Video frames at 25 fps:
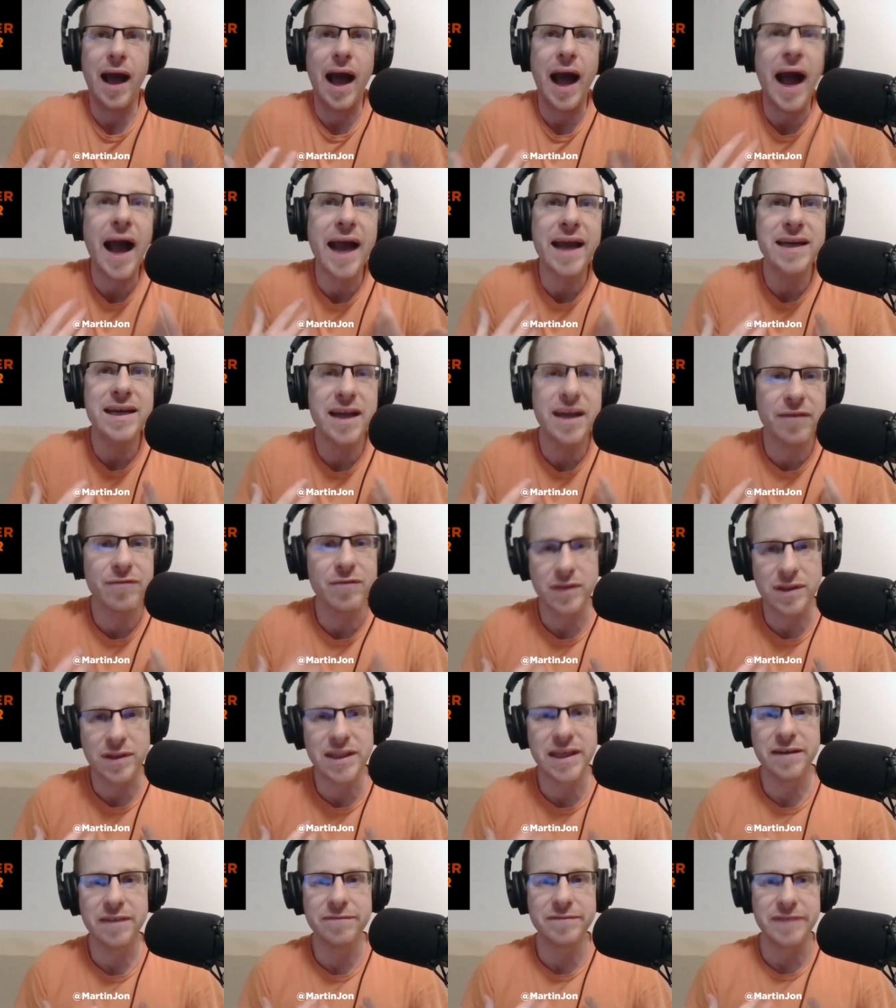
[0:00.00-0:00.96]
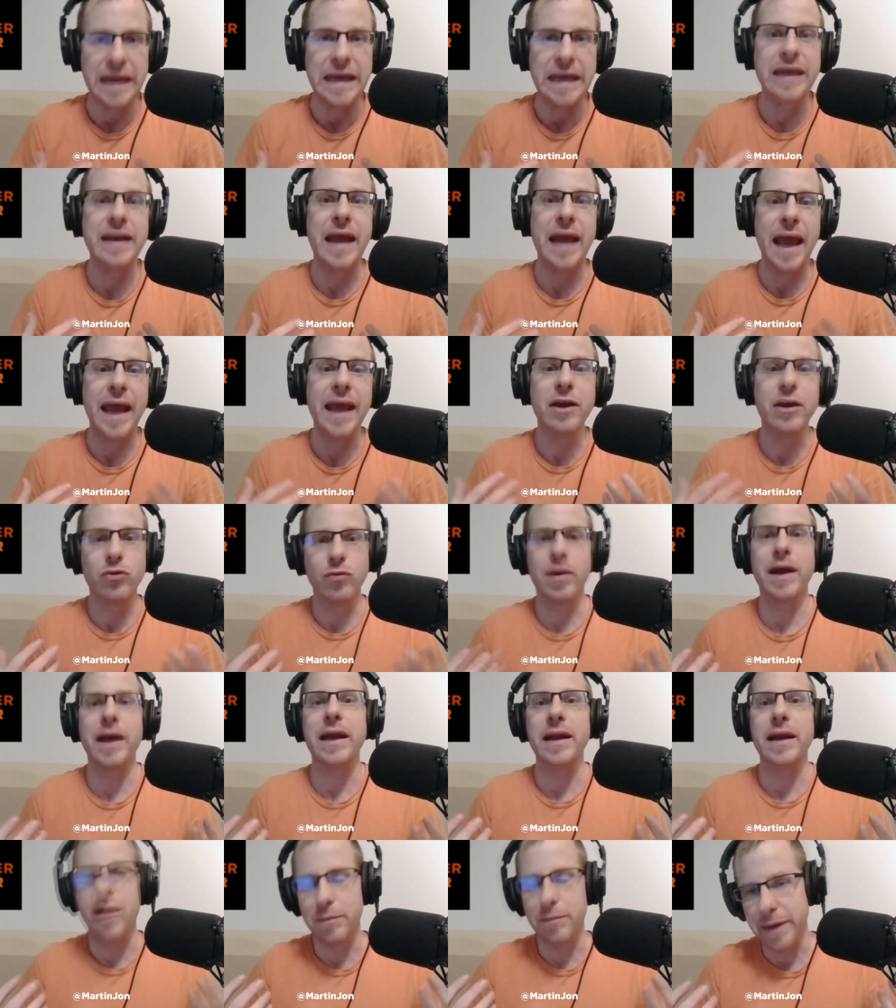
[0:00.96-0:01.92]
I never lived in a
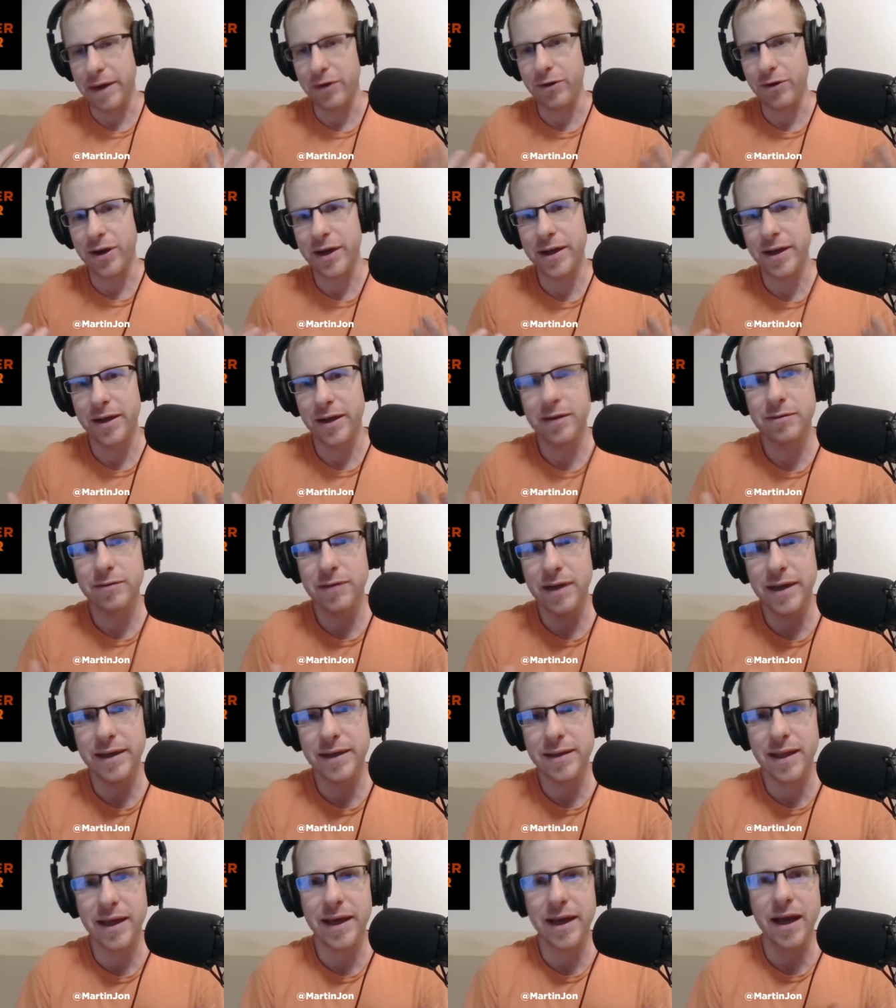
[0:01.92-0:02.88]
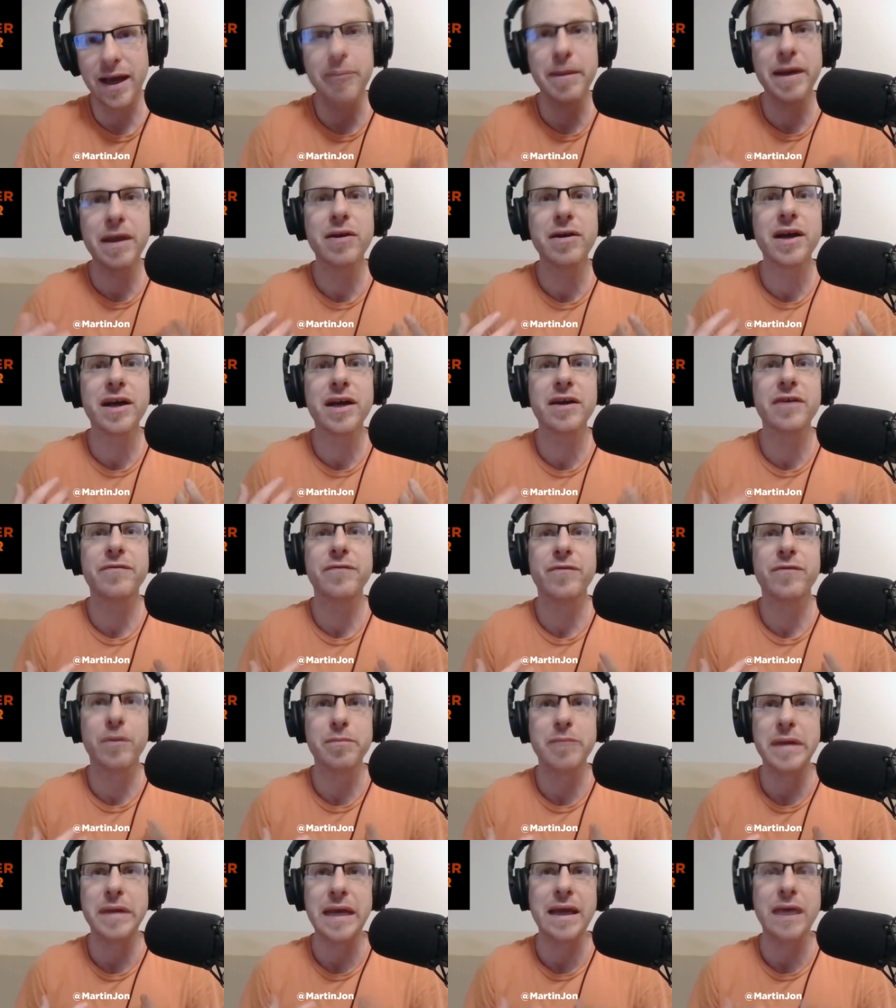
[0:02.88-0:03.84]
great America, right? Like, America
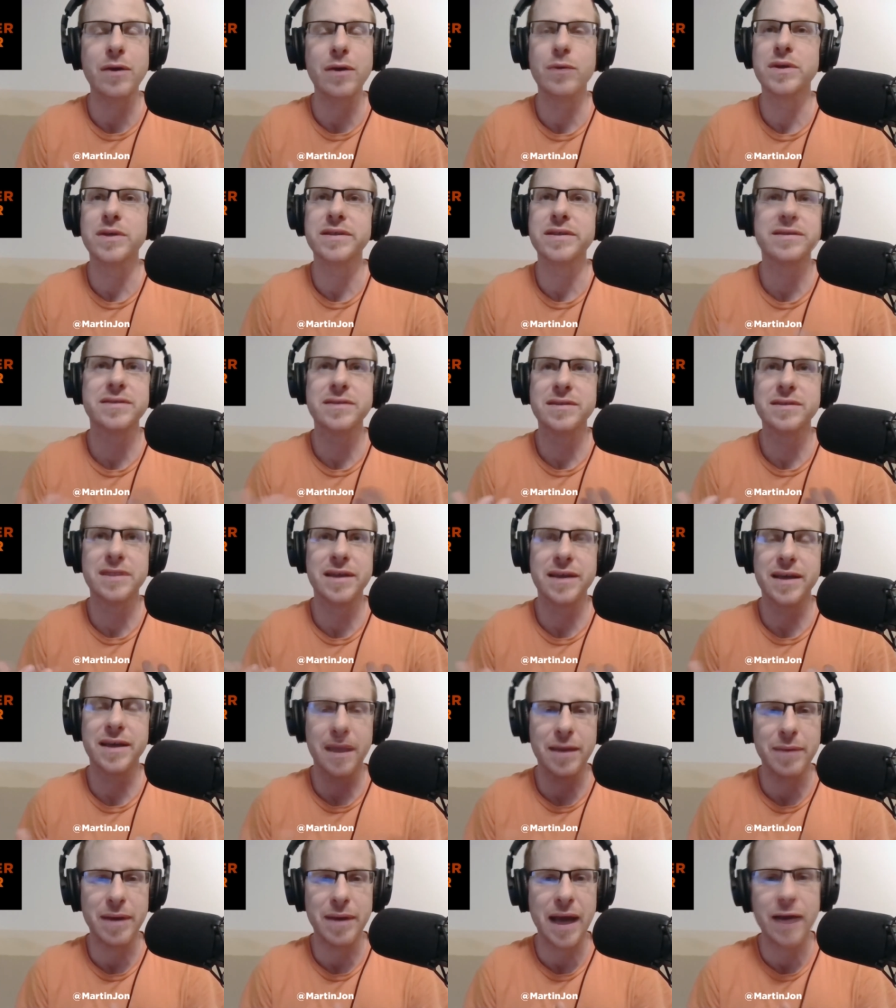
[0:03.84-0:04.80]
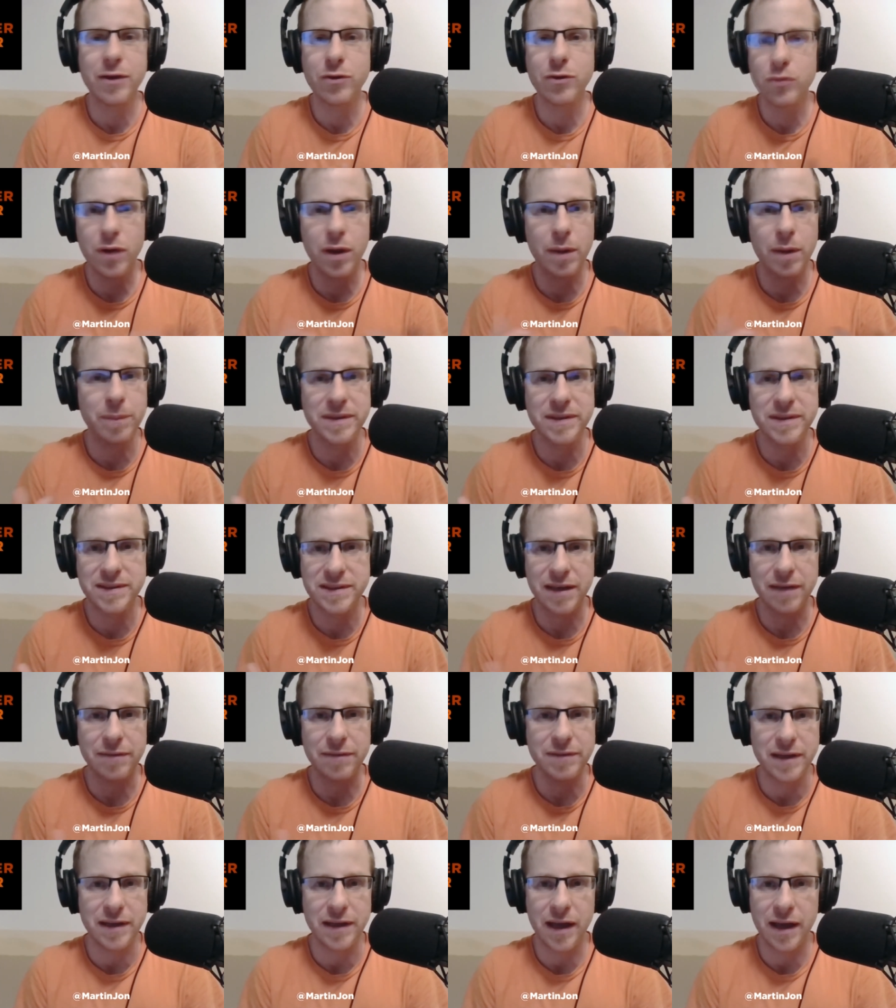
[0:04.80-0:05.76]
for me was like, I mean, I grew up in
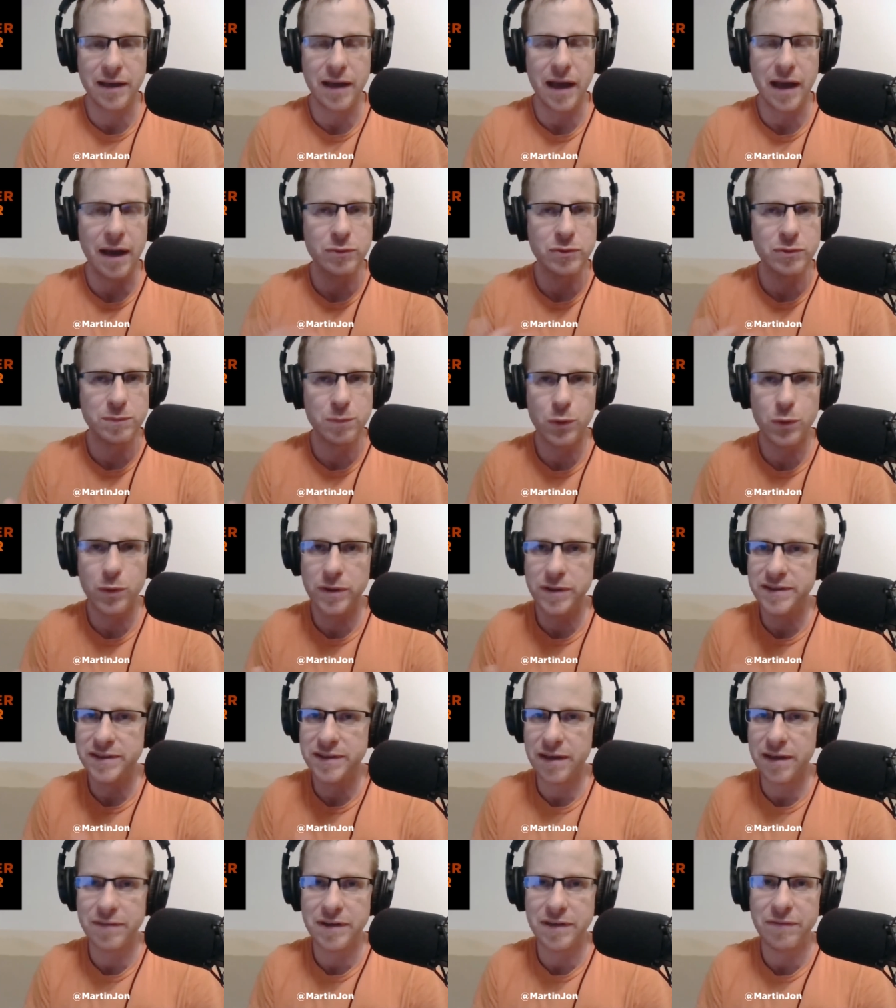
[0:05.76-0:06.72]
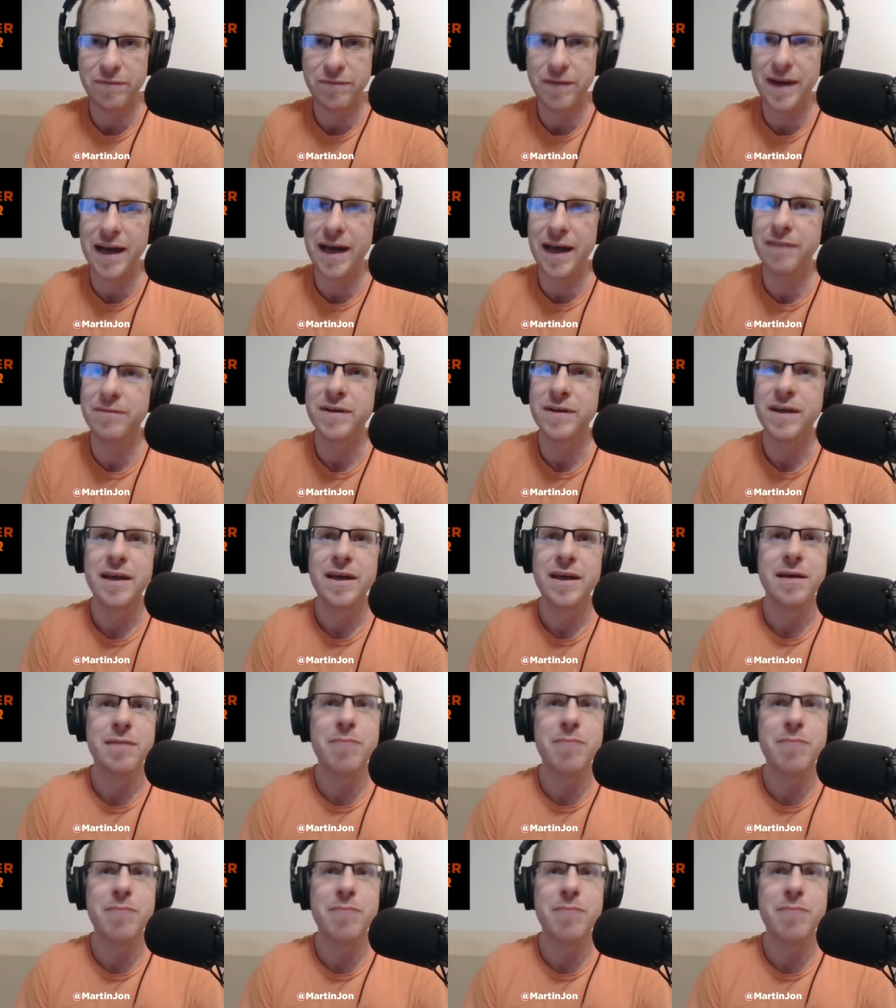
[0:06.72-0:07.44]
I was born in 75.